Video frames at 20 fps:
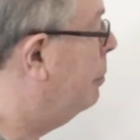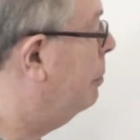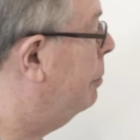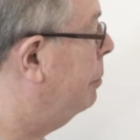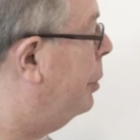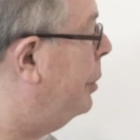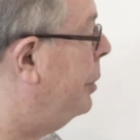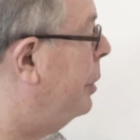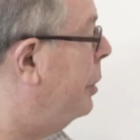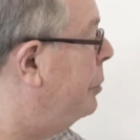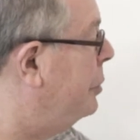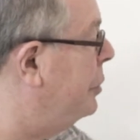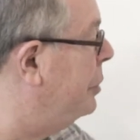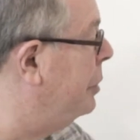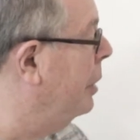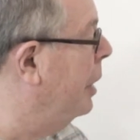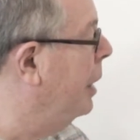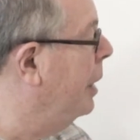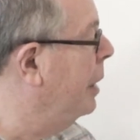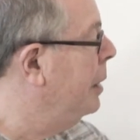to
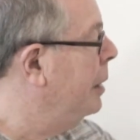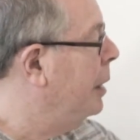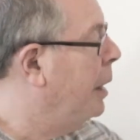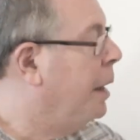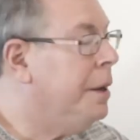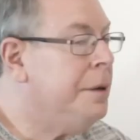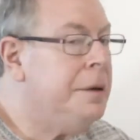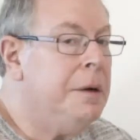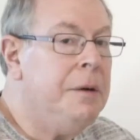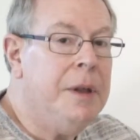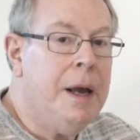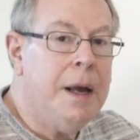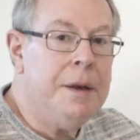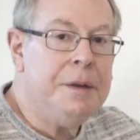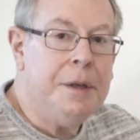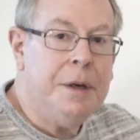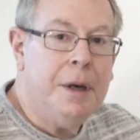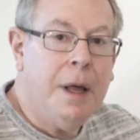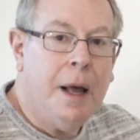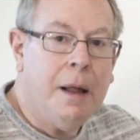produce
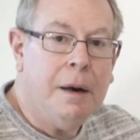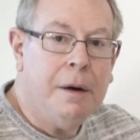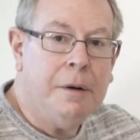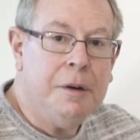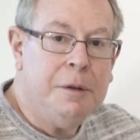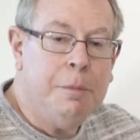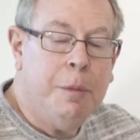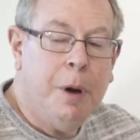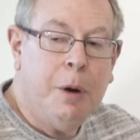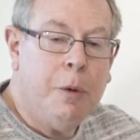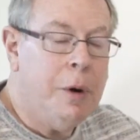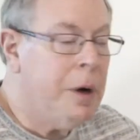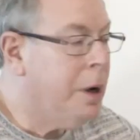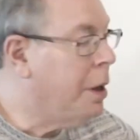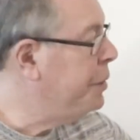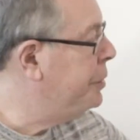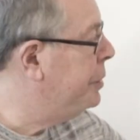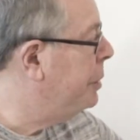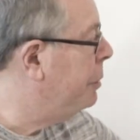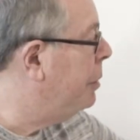$100,000, but we're
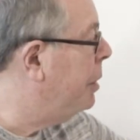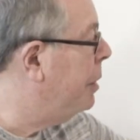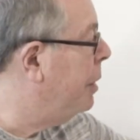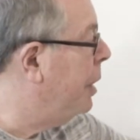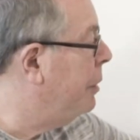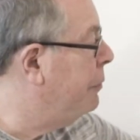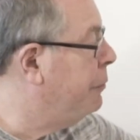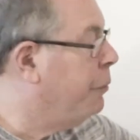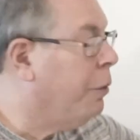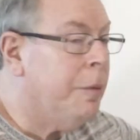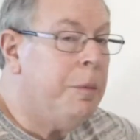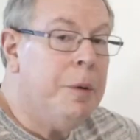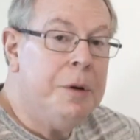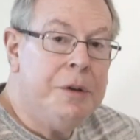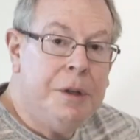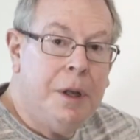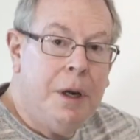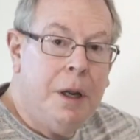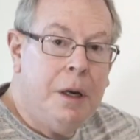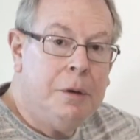also earning
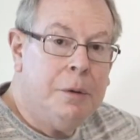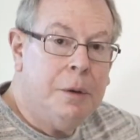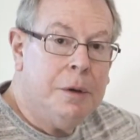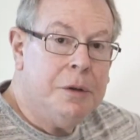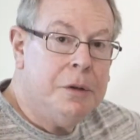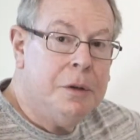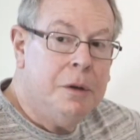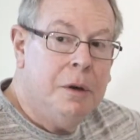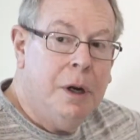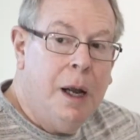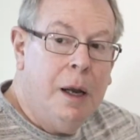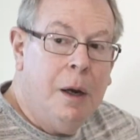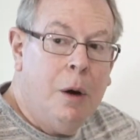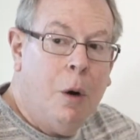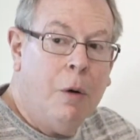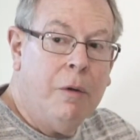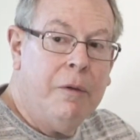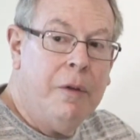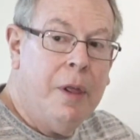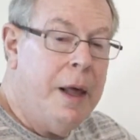4% interest
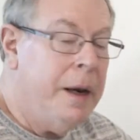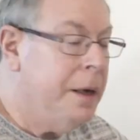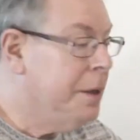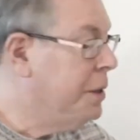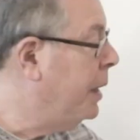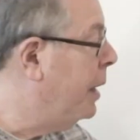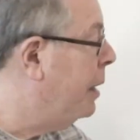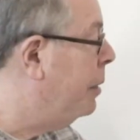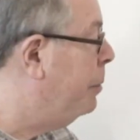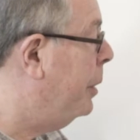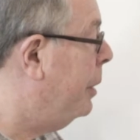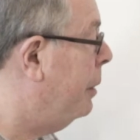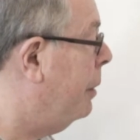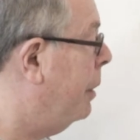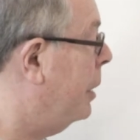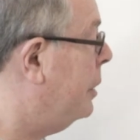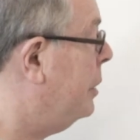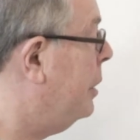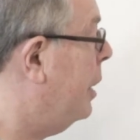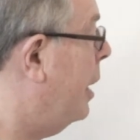over that entire
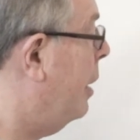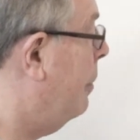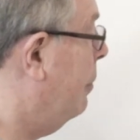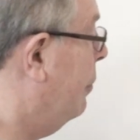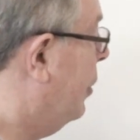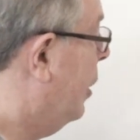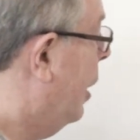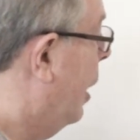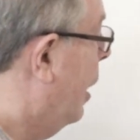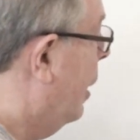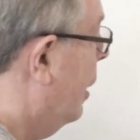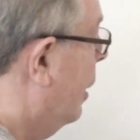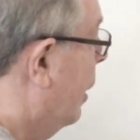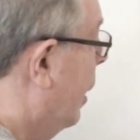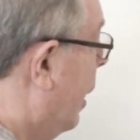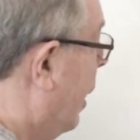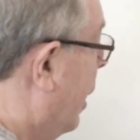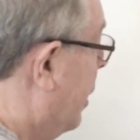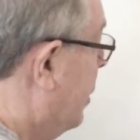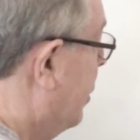period of time.
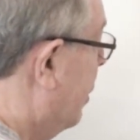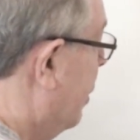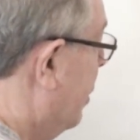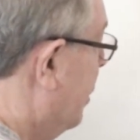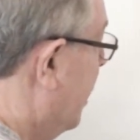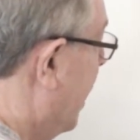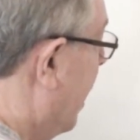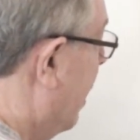And it turns